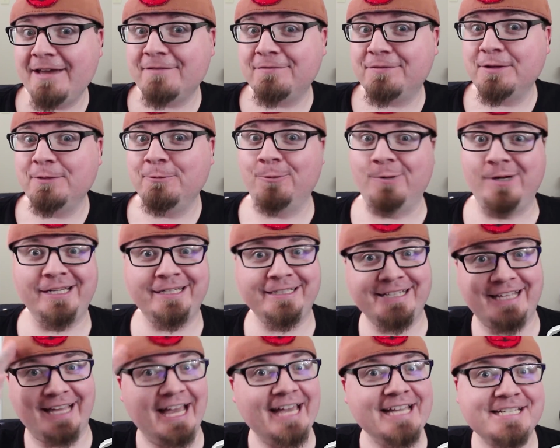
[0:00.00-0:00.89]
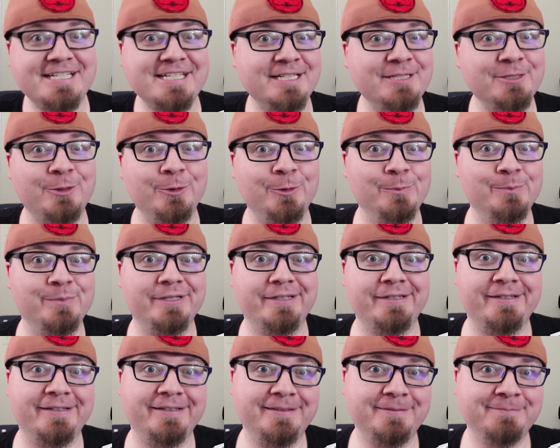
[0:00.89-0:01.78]
everyone, Gaijin Goombah
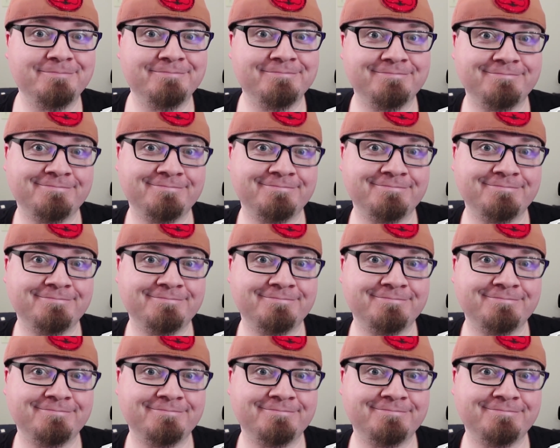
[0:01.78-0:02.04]
here.